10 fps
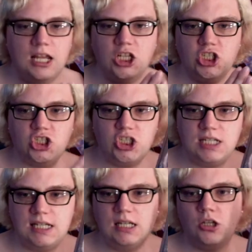
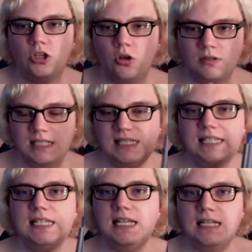she goes into
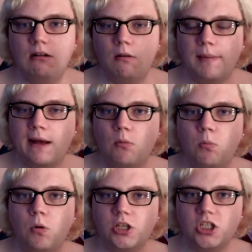detail about
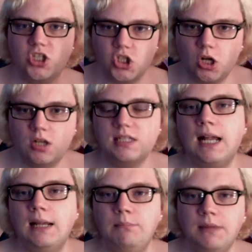what your star
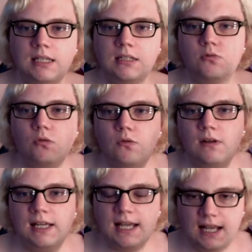sign means
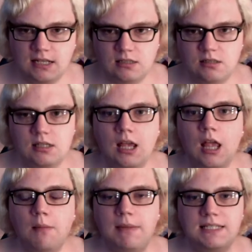roughly, and
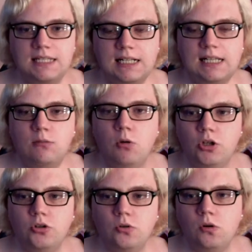basically what
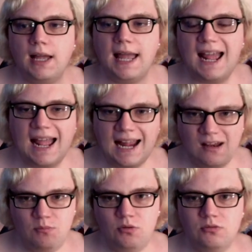your
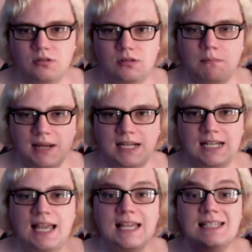element mainly
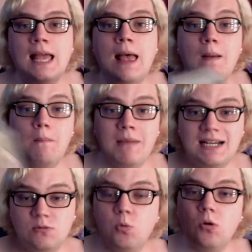is.
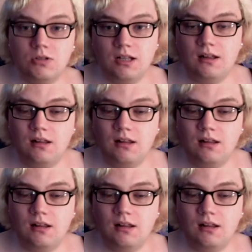Mine's water,